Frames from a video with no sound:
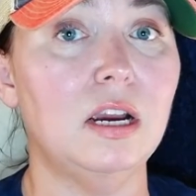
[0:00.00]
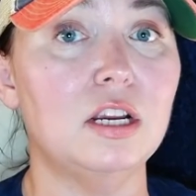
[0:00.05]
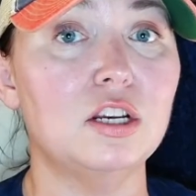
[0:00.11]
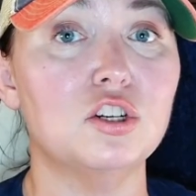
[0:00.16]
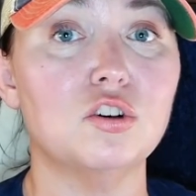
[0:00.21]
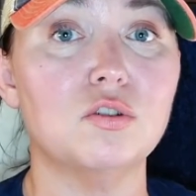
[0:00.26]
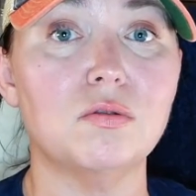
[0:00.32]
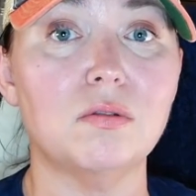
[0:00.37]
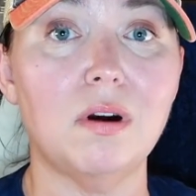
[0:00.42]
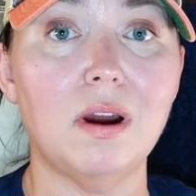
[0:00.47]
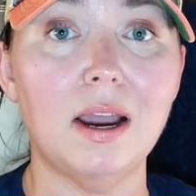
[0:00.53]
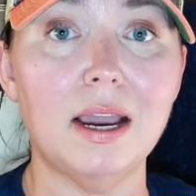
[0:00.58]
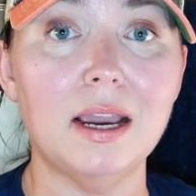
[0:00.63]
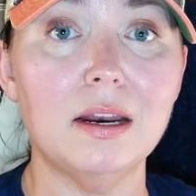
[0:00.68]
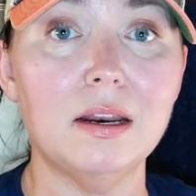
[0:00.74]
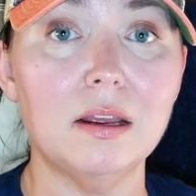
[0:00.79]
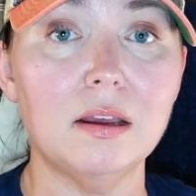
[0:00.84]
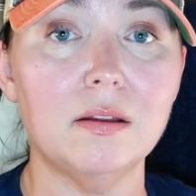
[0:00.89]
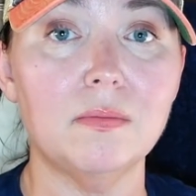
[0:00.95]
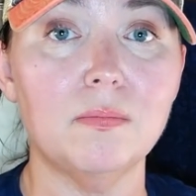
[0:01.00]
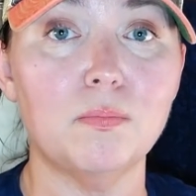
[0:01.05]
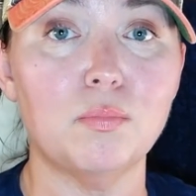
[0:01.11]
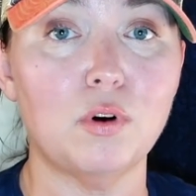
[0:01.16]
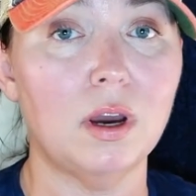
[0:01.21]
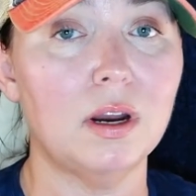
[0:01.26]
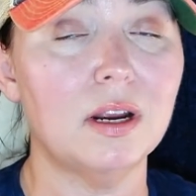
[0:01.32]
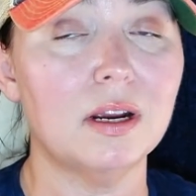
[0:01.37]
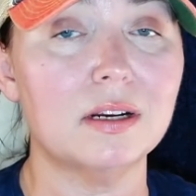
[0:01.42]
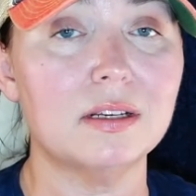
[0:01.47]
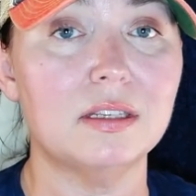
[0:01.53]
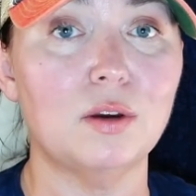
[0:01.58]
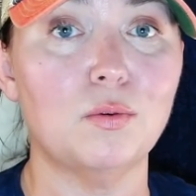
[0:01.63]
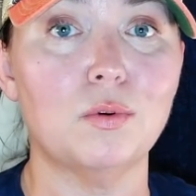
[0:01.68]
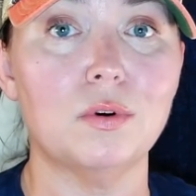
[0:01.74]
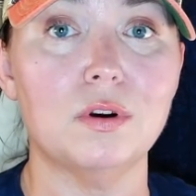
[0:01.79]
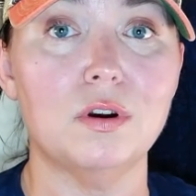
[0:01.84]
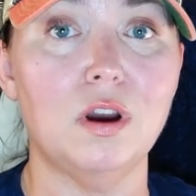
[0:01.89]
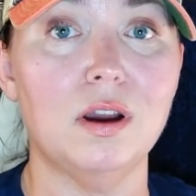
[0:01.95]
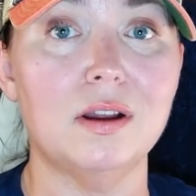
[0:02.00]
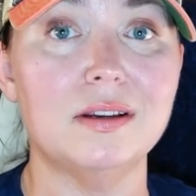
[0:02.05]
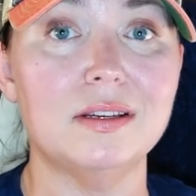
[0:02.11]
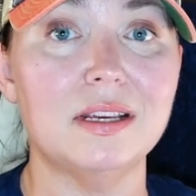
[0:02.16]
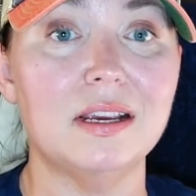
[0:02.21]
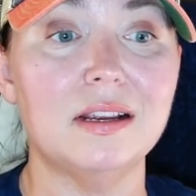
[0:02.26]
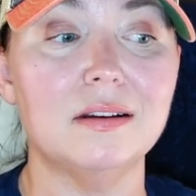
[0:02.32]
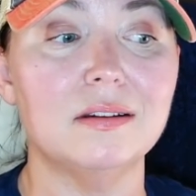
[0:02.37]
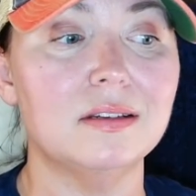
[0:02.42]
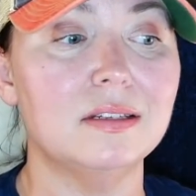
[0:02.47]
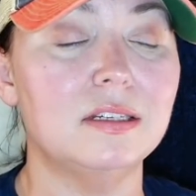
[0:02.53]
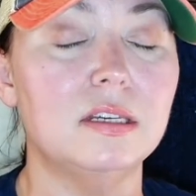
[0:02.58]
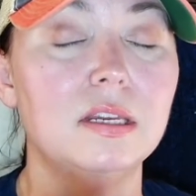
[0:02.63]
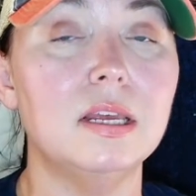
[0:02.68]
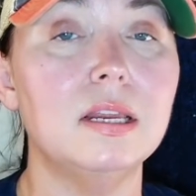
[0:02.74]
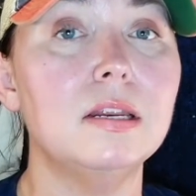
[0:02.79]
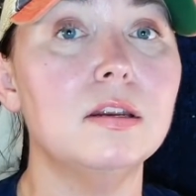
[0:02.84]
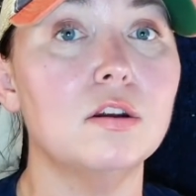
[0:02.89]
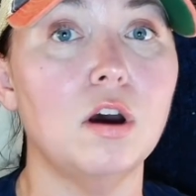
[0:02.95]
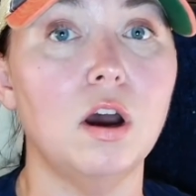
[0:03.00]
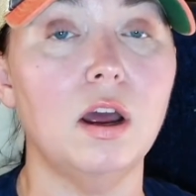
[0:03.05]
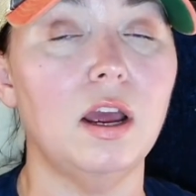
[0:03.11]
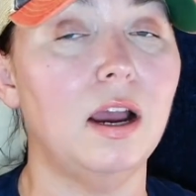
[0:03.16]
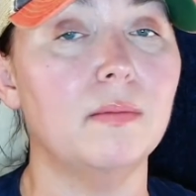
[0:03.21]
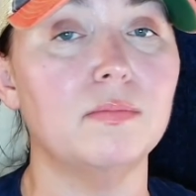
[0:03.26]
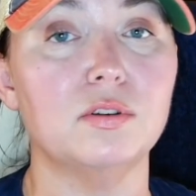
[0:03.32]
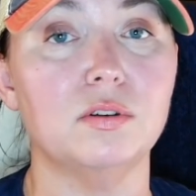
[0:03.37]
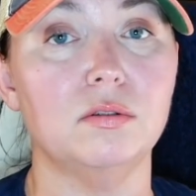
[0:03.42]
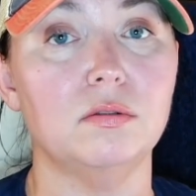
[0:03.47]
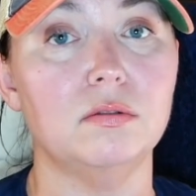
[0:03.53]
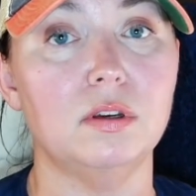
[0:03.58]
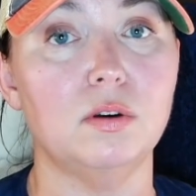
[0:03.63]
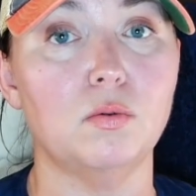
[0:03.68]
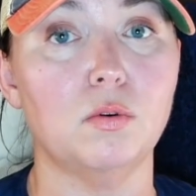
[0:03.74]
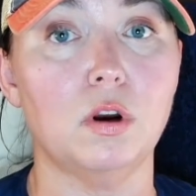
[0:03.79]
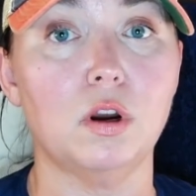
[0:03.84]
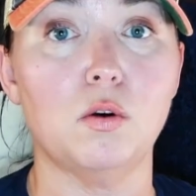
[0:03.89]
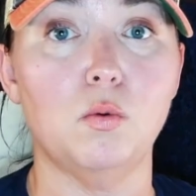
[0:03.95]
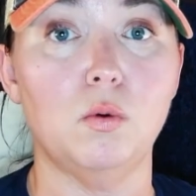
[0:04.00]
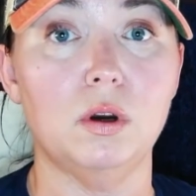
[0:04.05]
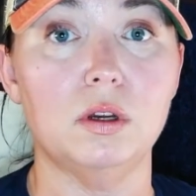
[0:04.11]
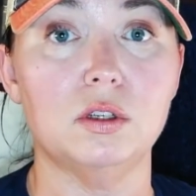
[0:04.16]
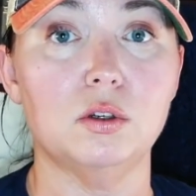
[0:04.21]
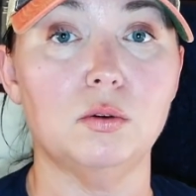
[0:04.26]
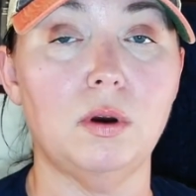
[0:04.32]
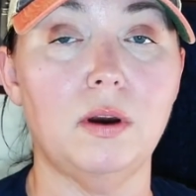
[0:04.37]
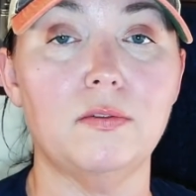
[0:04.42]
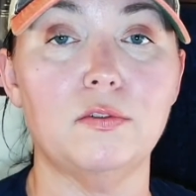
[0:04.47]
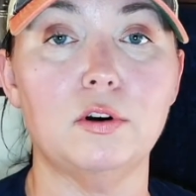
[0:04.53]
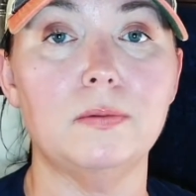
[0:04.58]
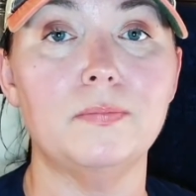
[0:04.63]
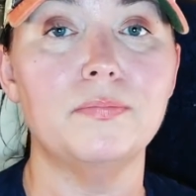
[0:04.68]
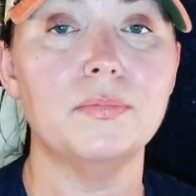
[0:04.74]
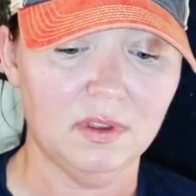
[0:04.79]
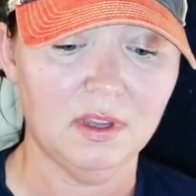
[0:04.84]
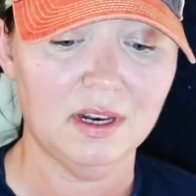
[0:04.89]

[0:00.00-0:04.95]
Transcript: I tried products that were non-DEET, did not absolutely work whatsoever.